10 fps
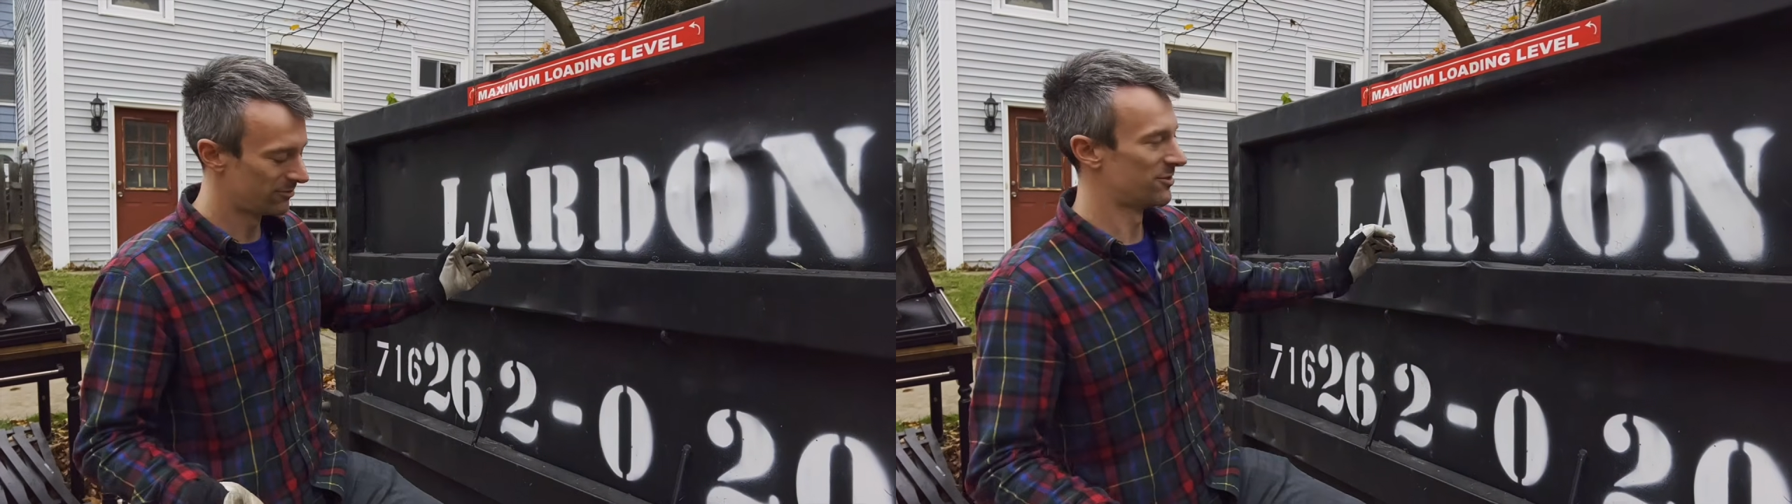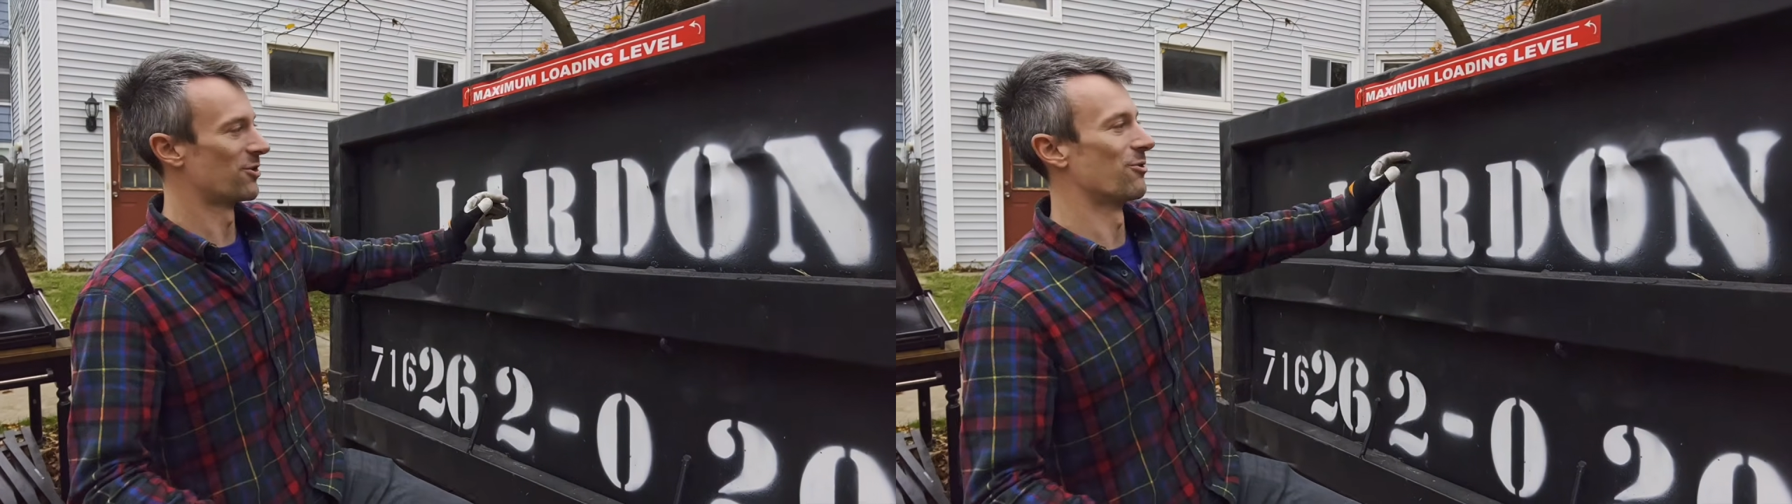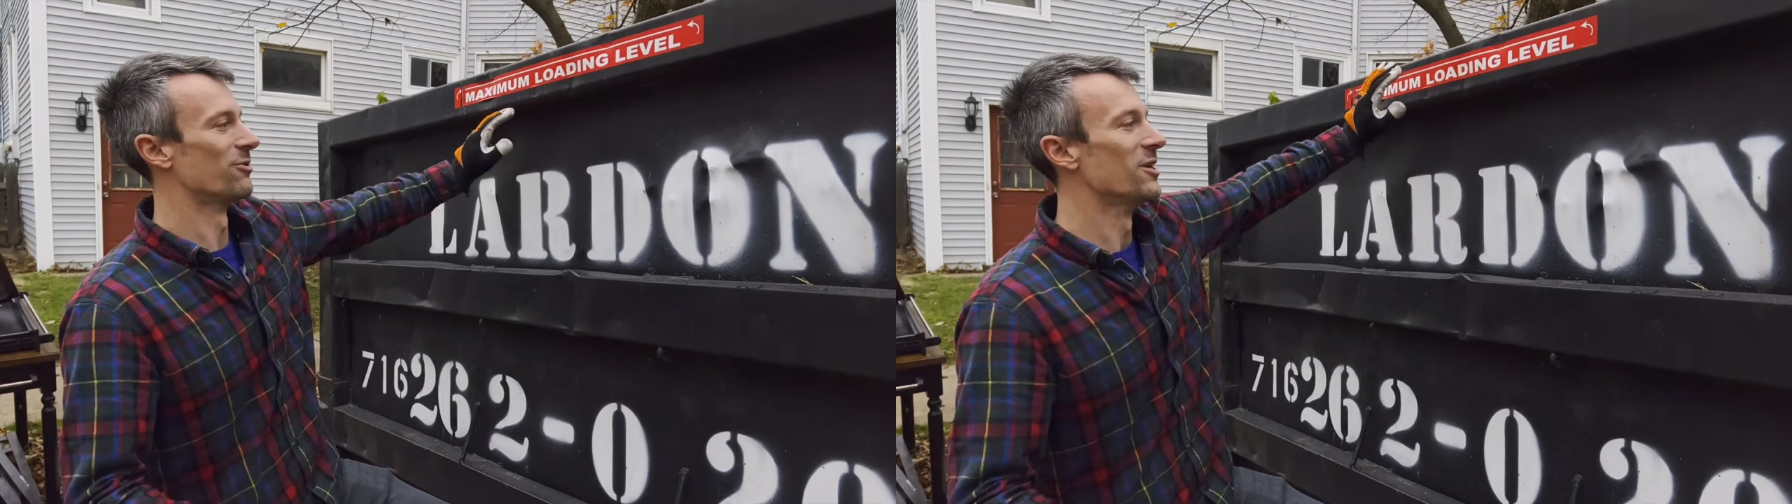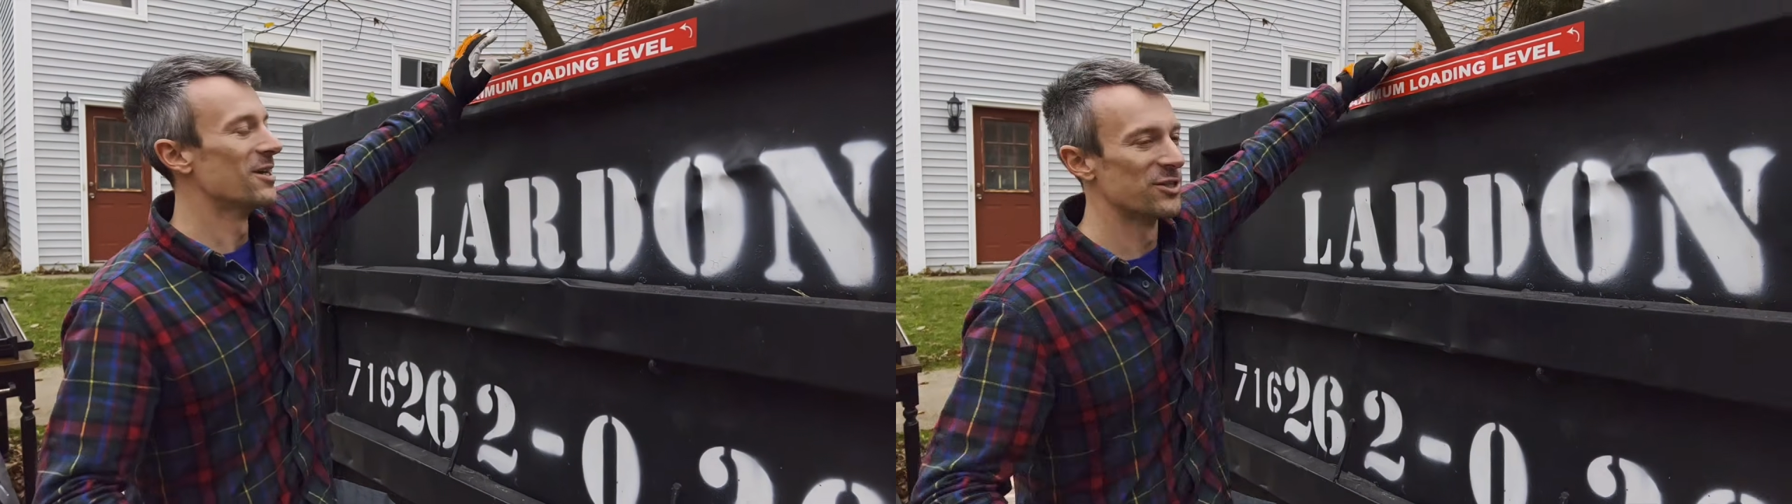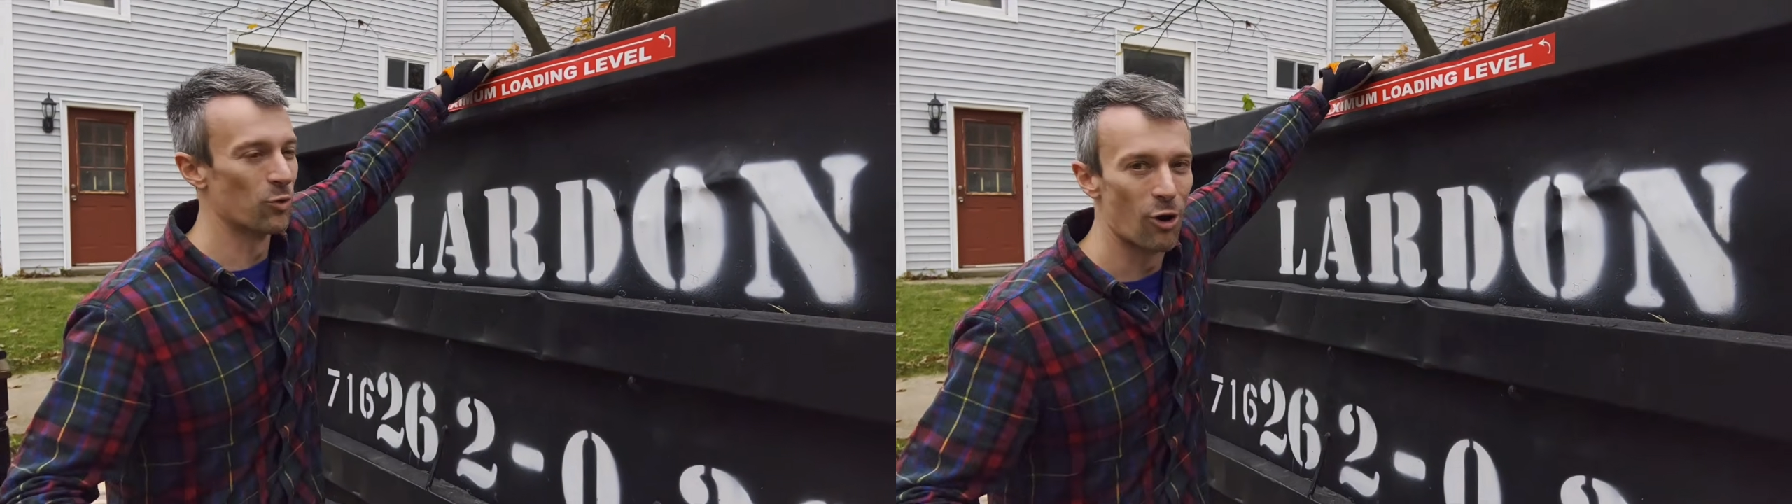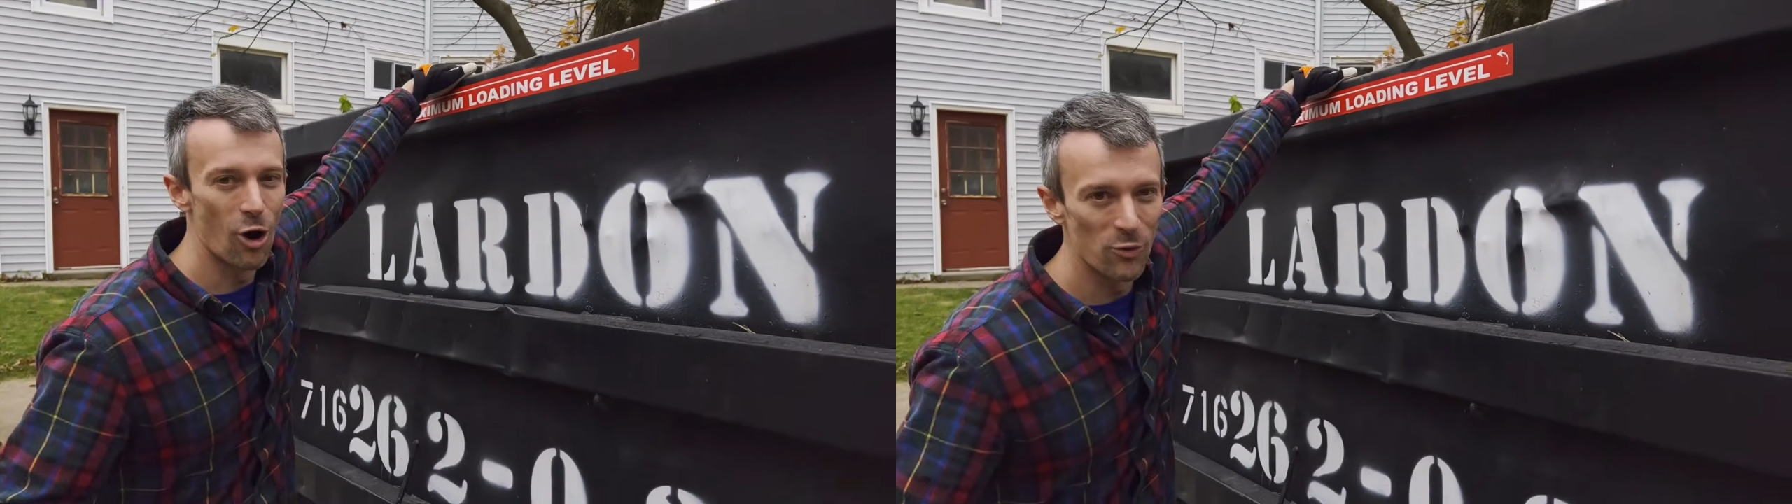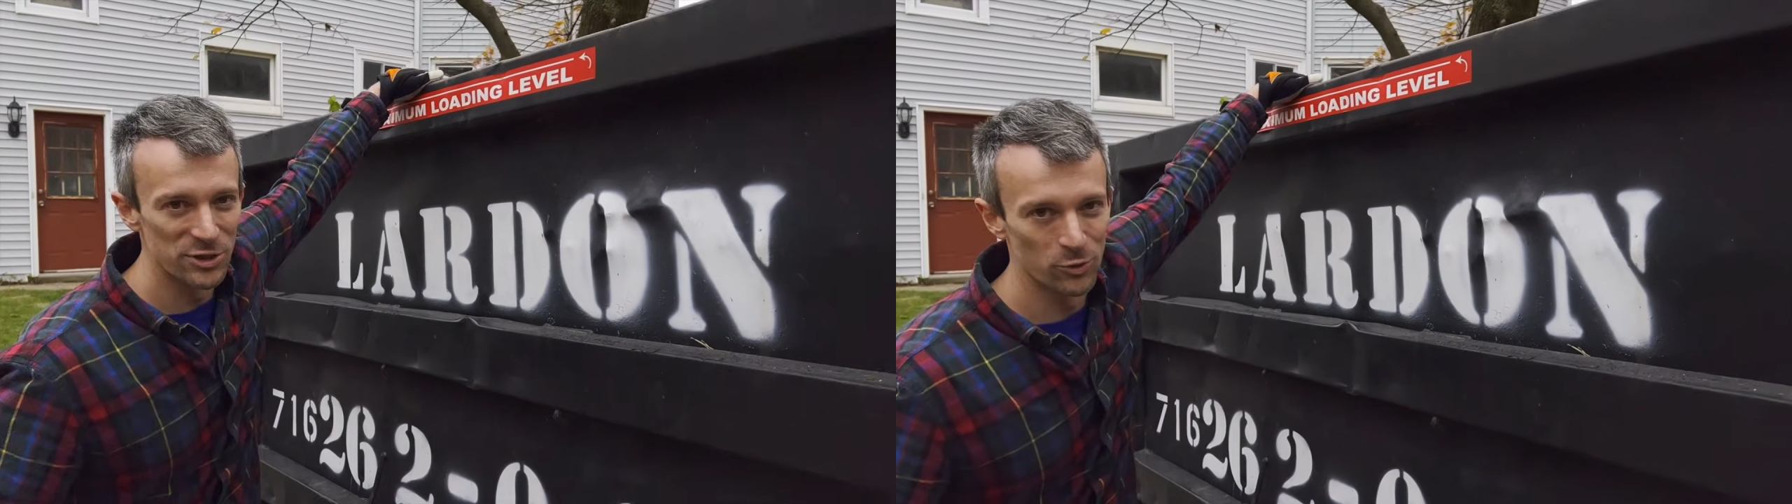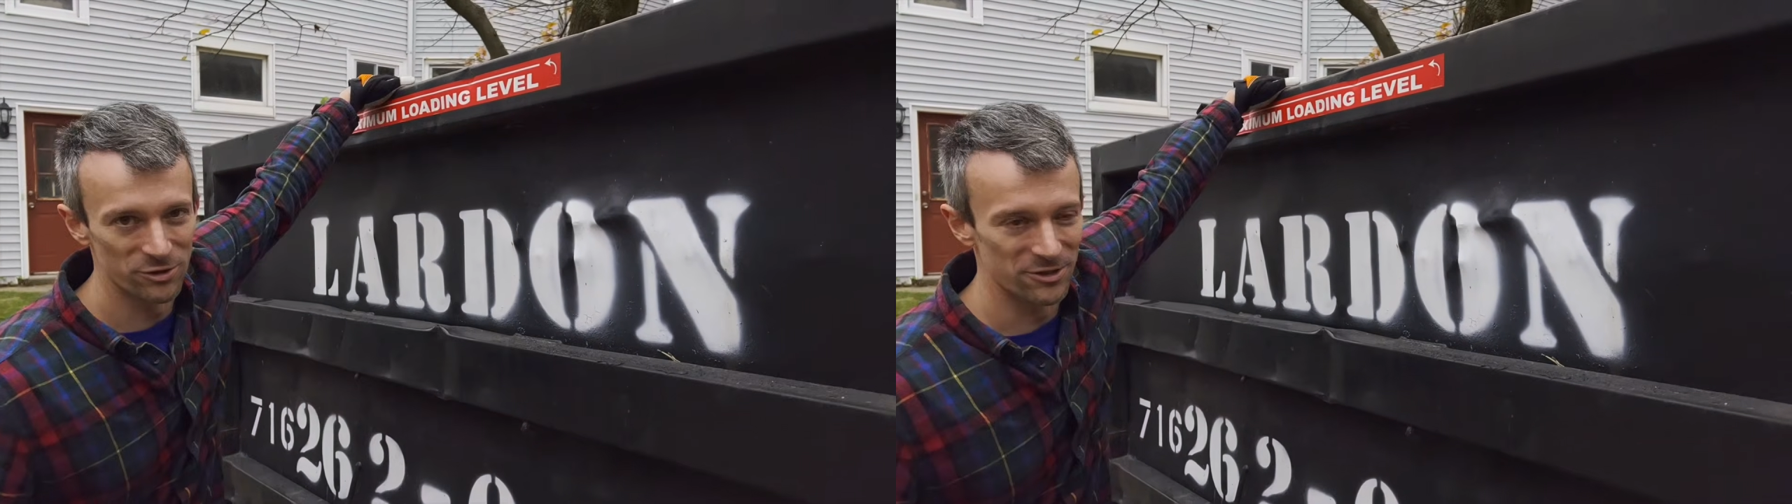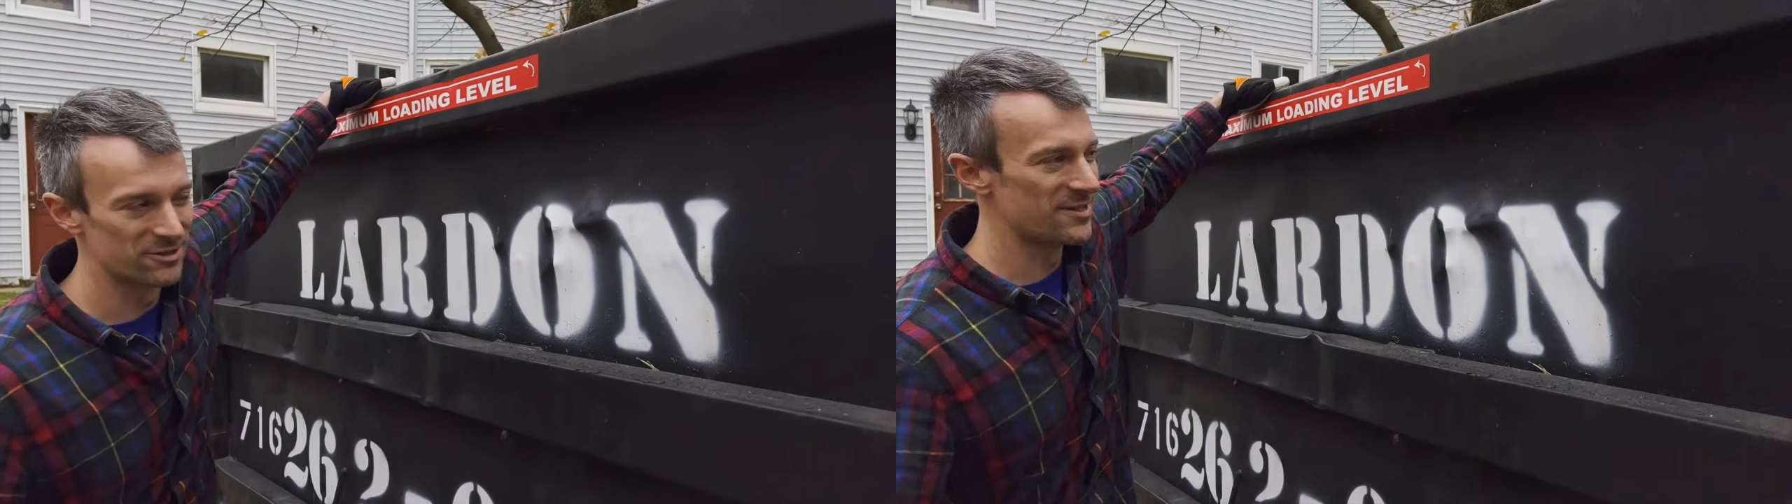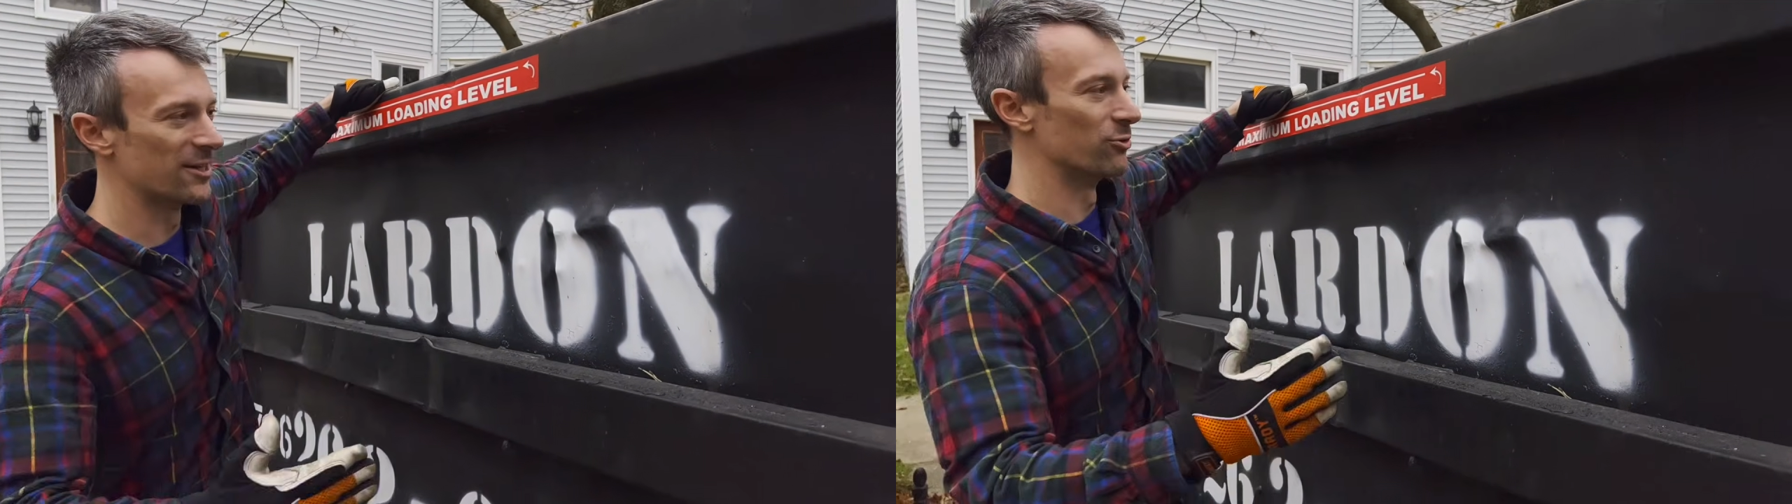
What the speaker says: So it's always worth it to take a